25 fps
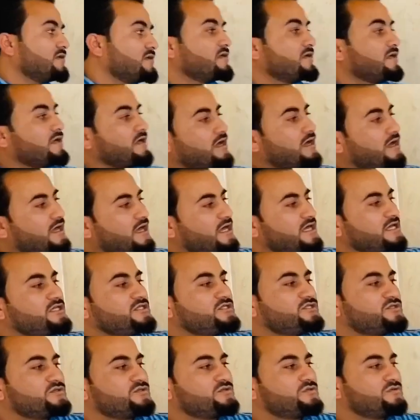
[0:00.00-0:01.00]
I
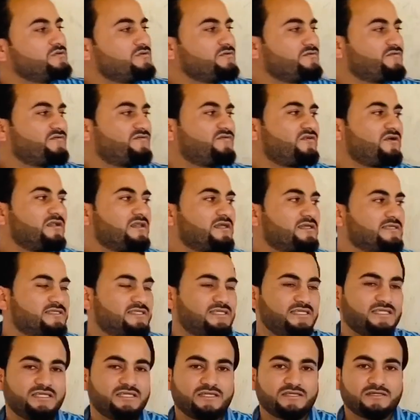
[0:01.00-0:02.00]
do
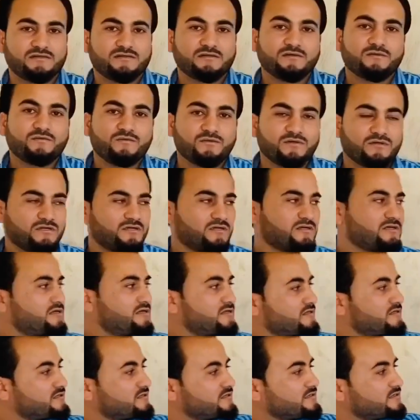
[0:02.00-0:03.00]
volunteer work.
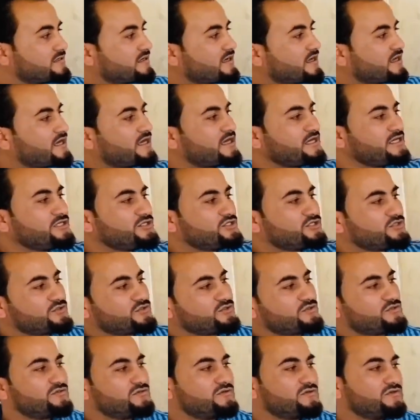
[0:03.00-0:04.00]
I
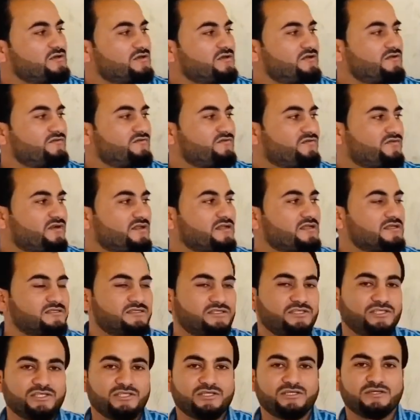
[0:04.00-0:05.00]
do
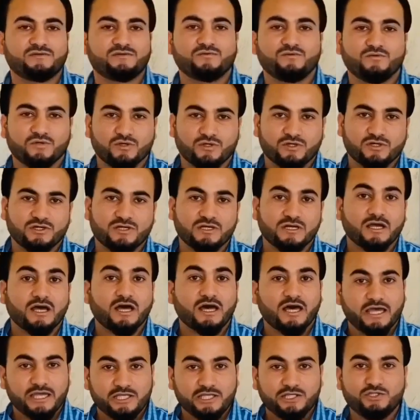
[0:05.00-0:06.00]
volunteer work.
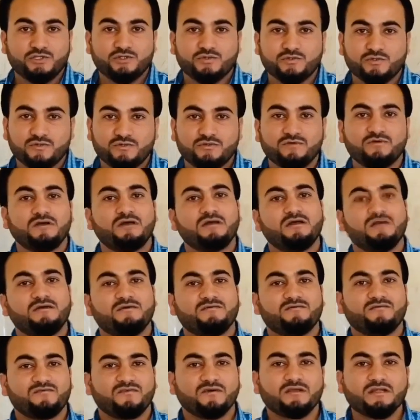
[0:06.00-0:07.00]
I do
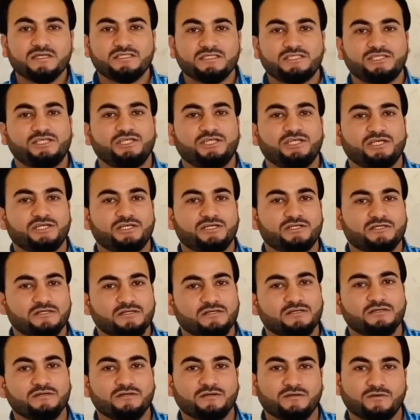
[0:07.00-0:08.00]
volunteer
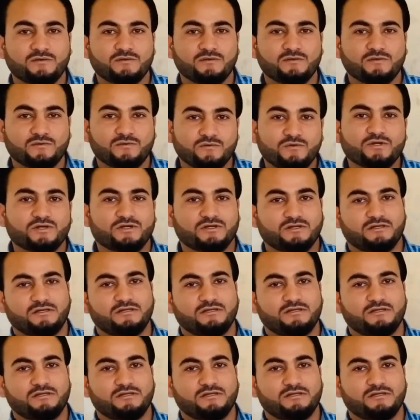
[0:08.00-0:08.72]
work.